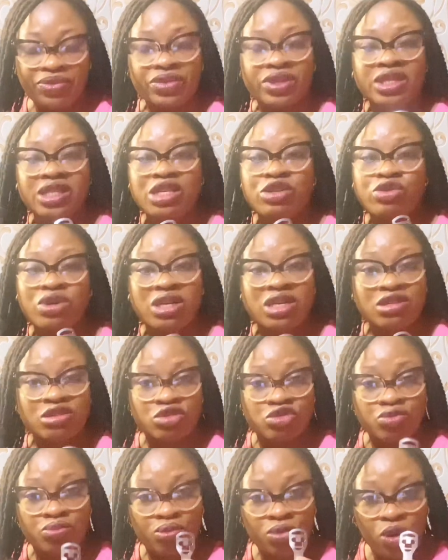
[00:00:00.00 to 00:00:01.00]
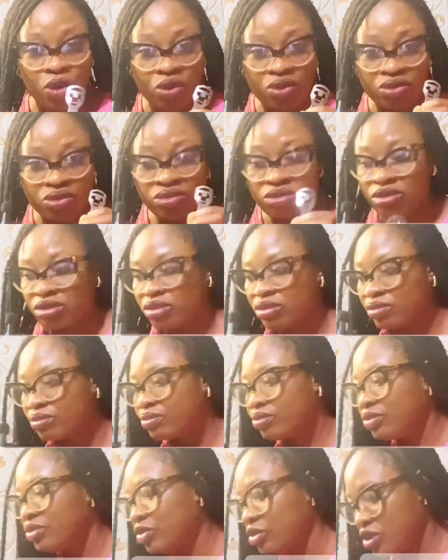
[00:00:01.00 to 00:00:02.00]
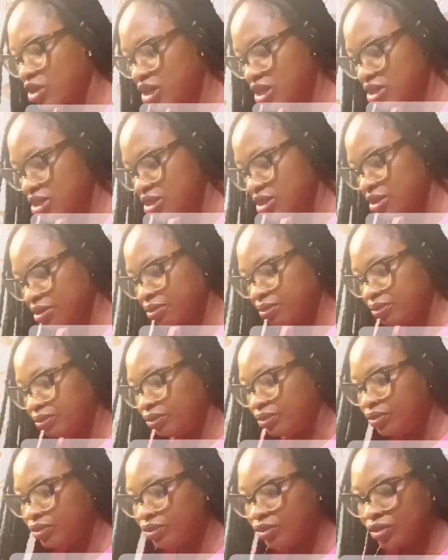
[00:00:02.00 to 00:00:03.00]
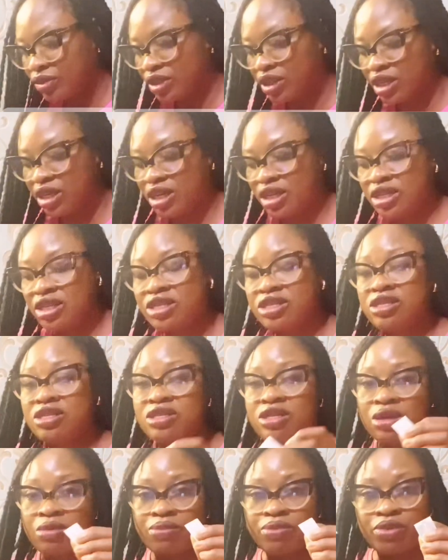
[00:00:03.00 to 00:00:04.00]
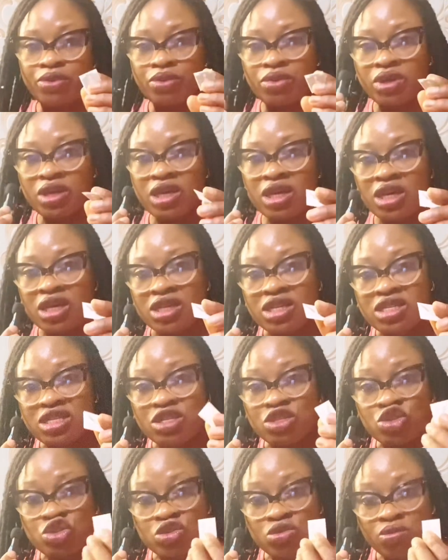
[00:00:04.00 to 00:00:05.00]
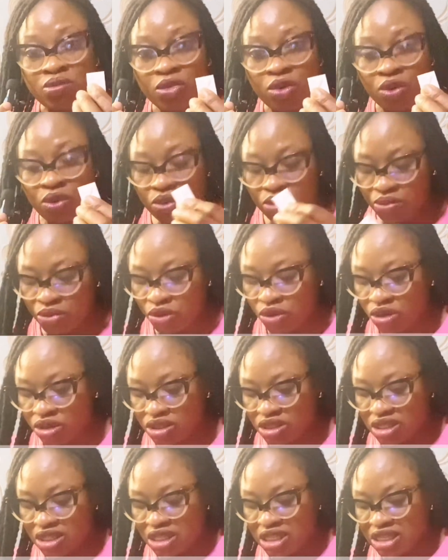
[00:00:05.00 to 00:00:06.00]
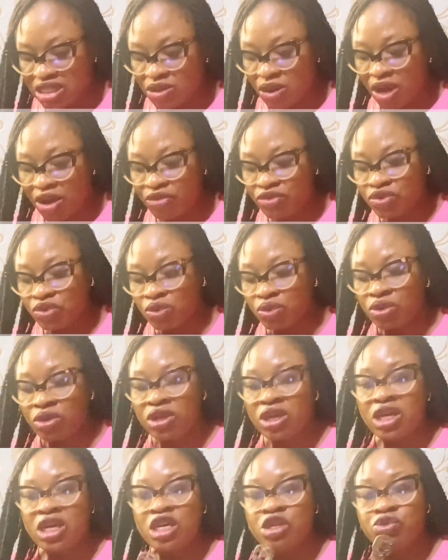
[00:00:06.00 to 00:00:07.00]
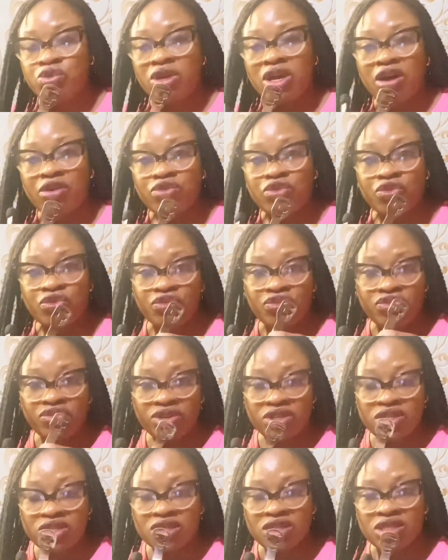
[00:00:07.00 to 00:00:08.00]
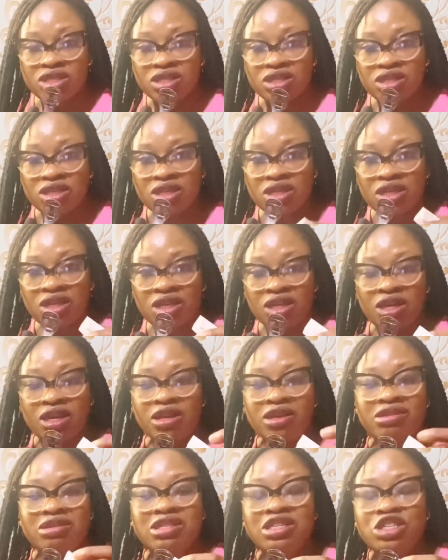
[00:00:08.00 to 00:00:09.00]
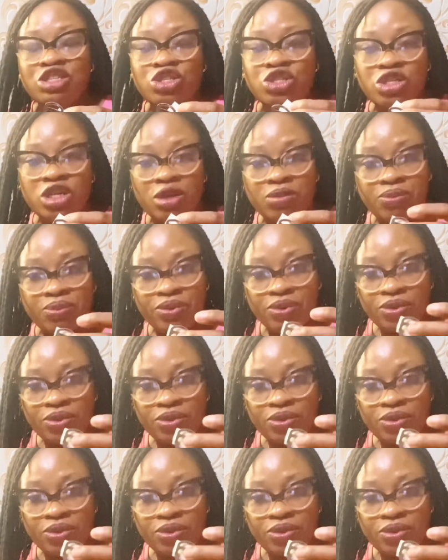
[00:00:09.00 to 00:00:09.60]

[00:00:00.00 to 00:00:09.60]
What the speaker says: This one is small. You can see, this is the sample. This is small because you have to fit the shape